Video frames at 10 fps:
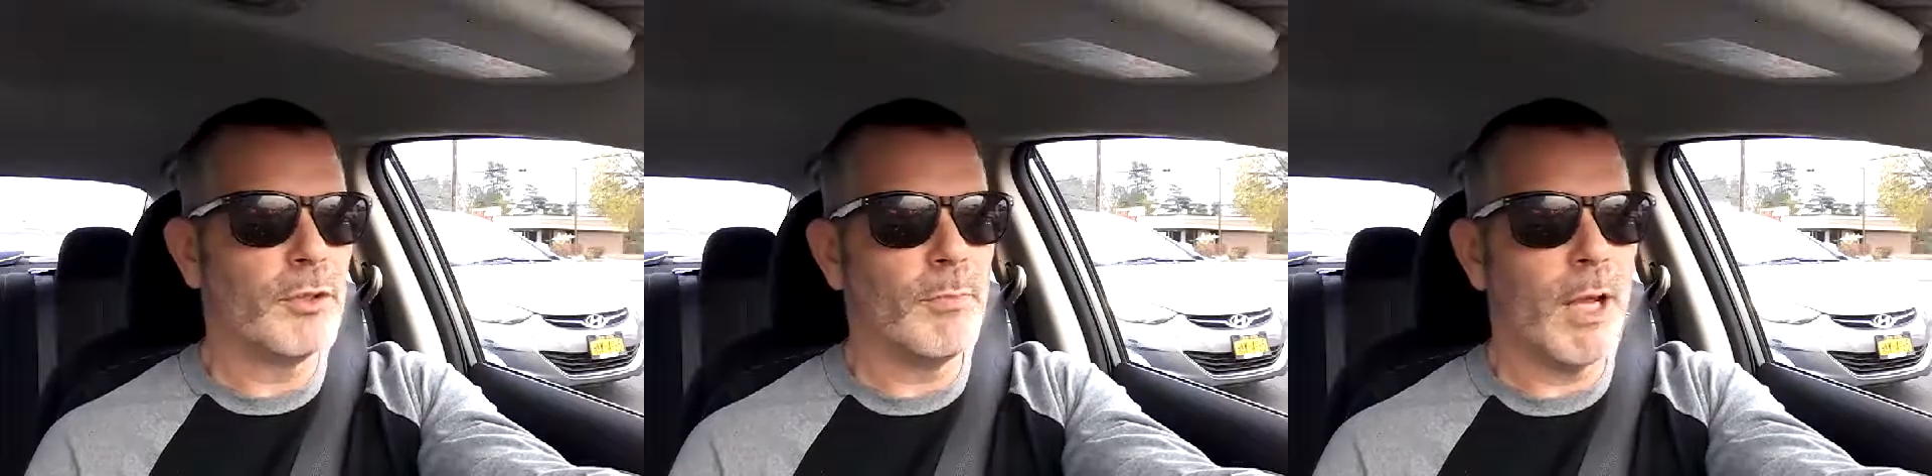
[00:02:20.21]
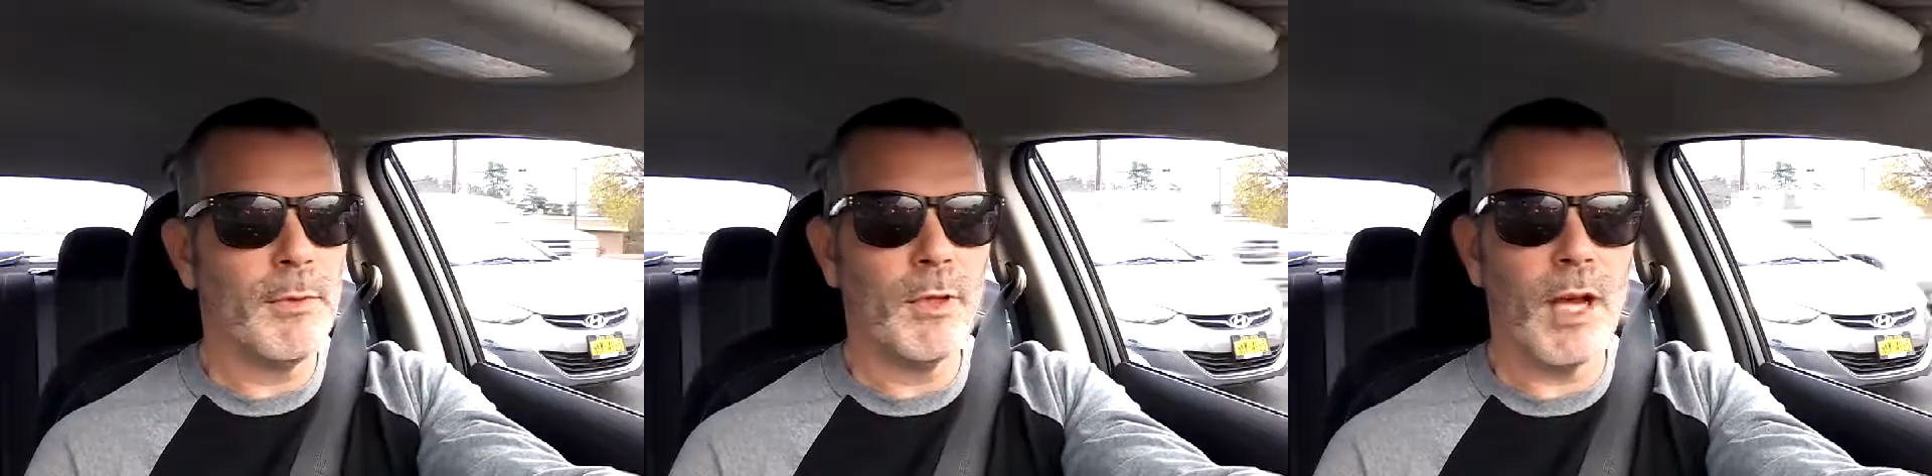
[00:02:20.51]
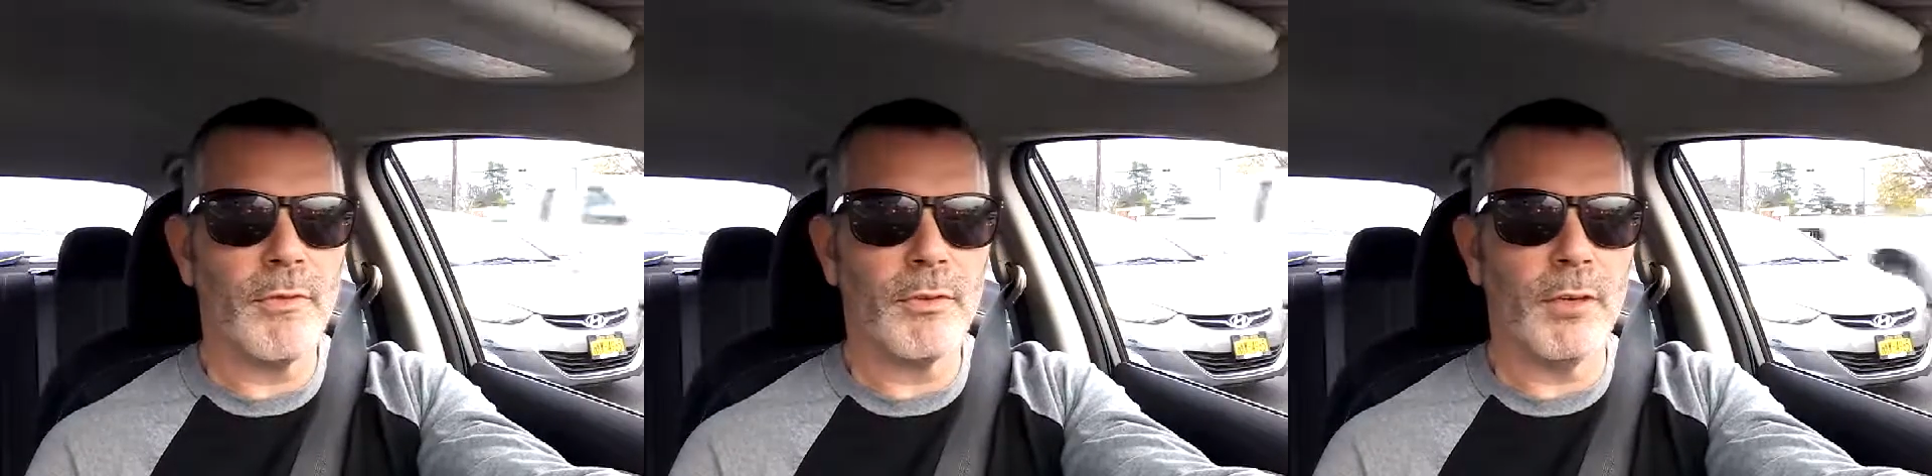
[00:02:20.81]
you maybe you
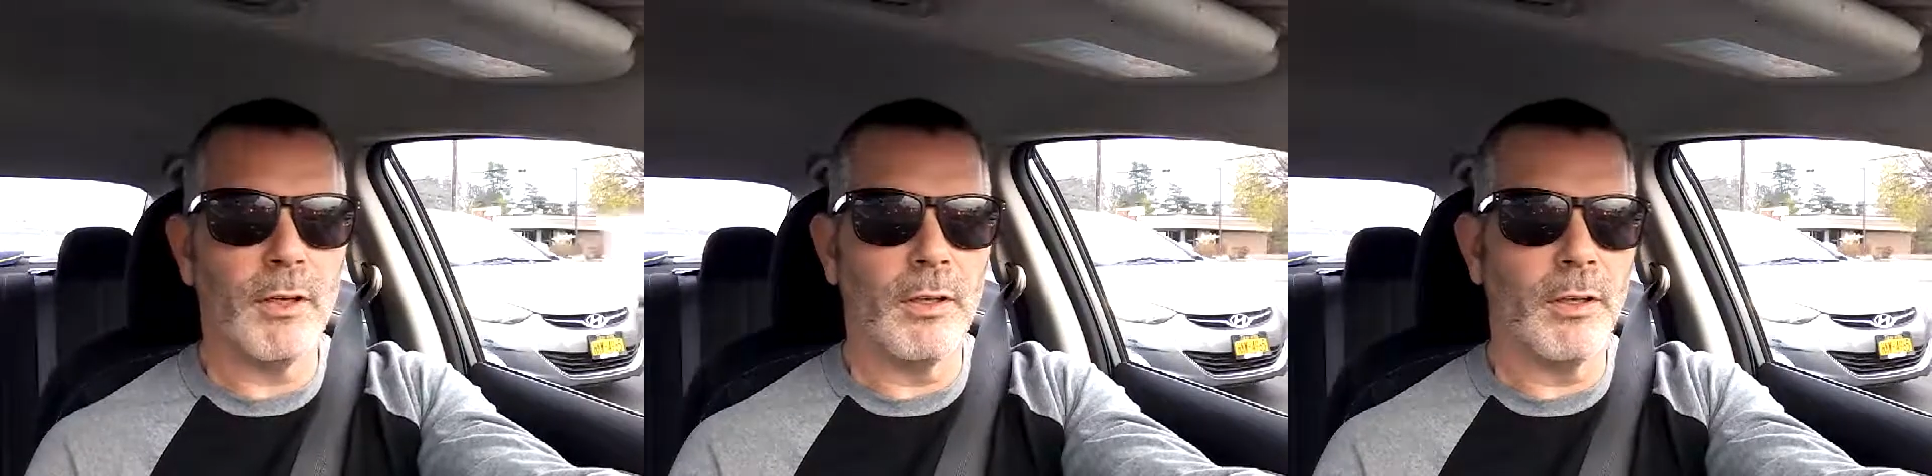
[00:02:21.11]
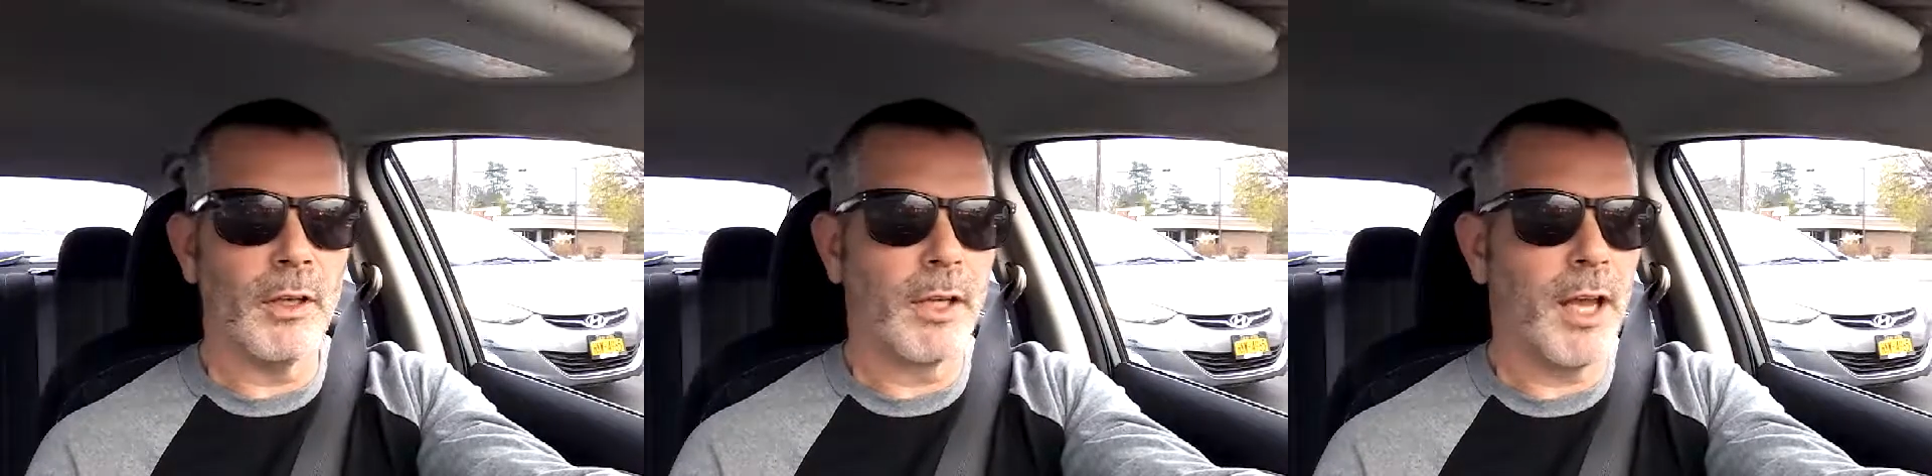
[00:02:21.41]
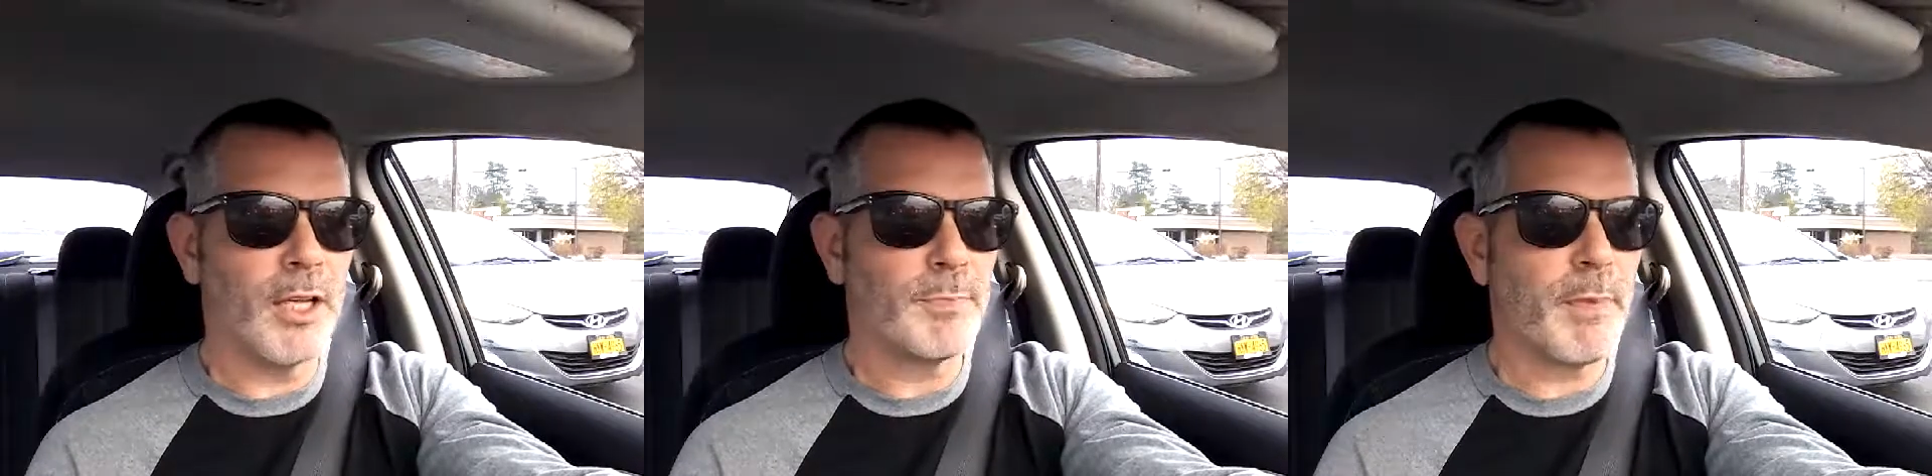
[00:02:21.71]
have a, a, a
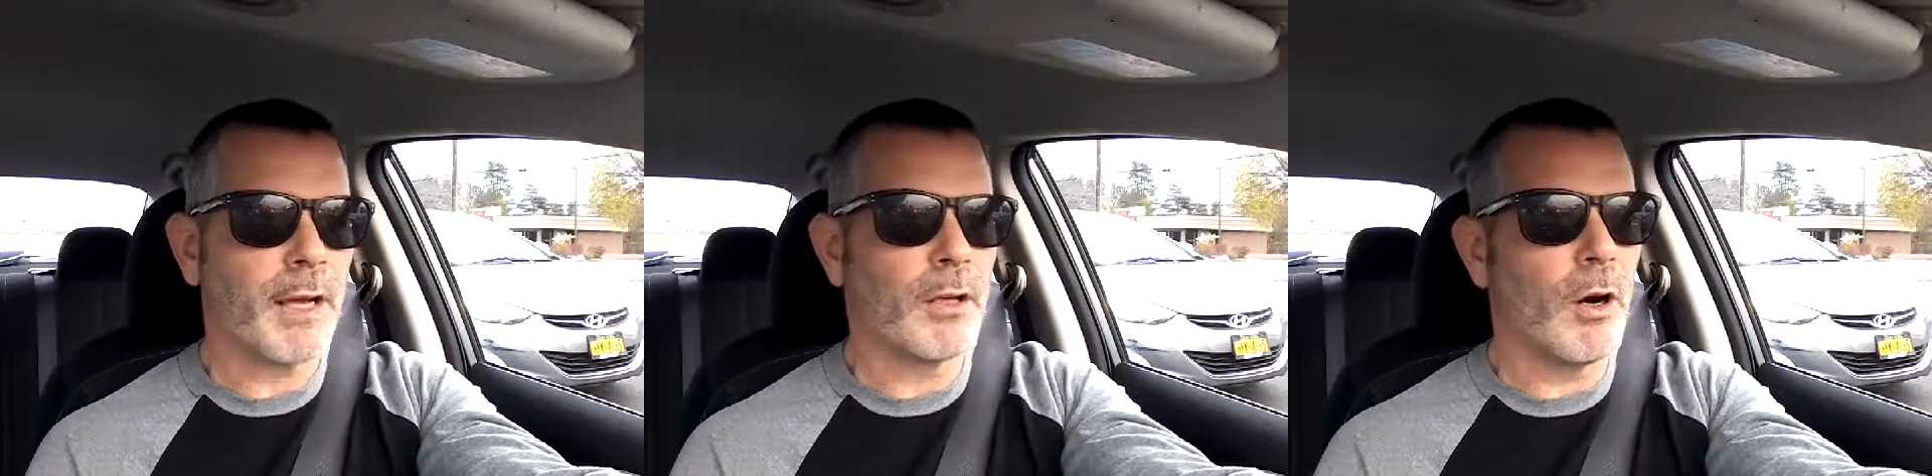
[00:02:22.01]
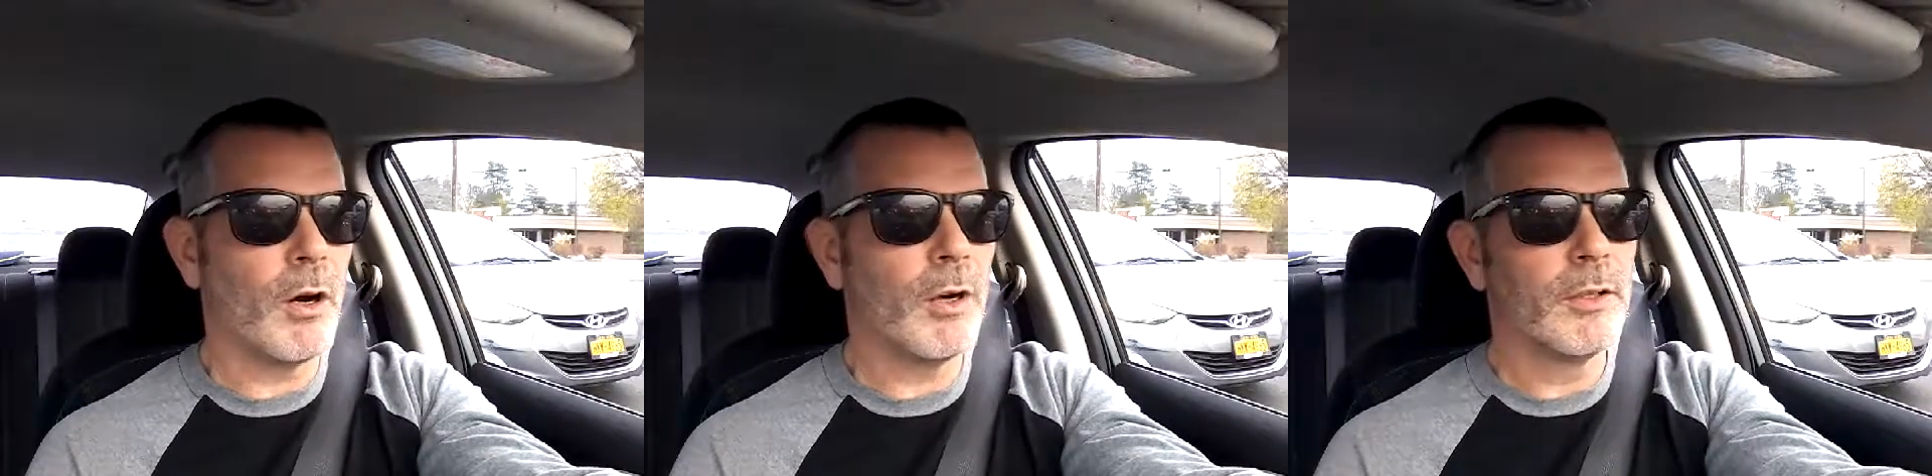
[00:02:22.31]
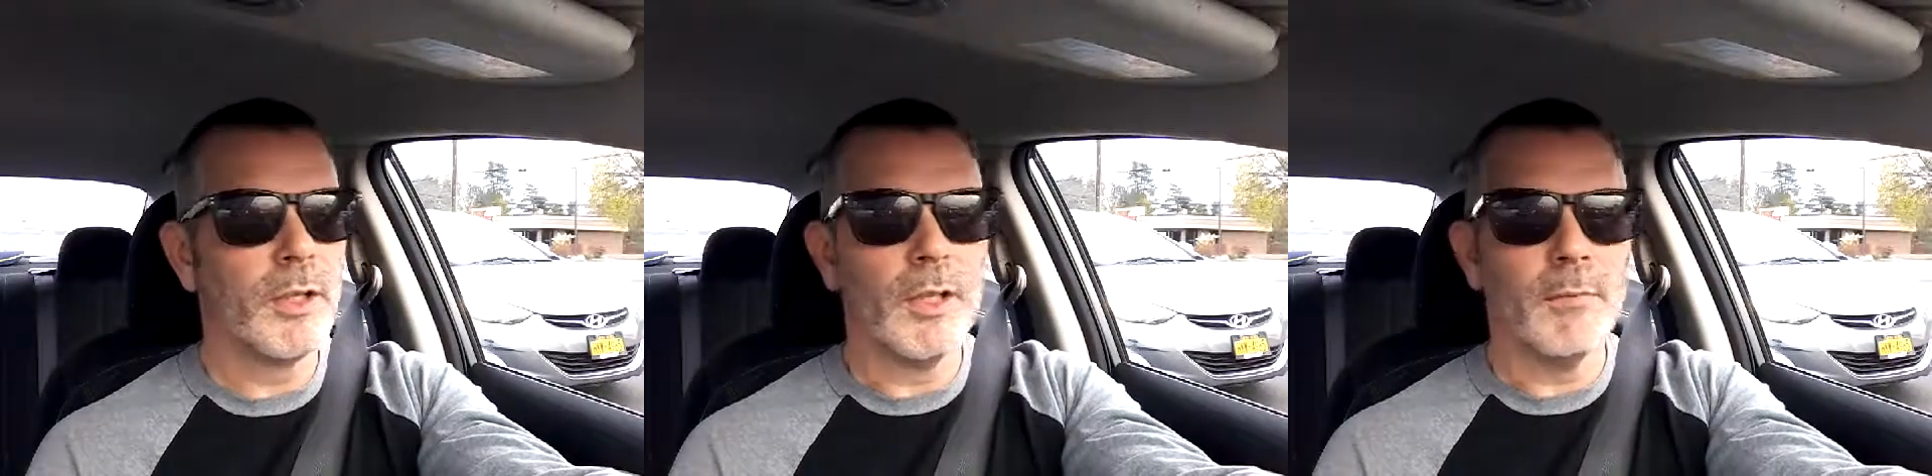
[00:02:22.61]
cash back card,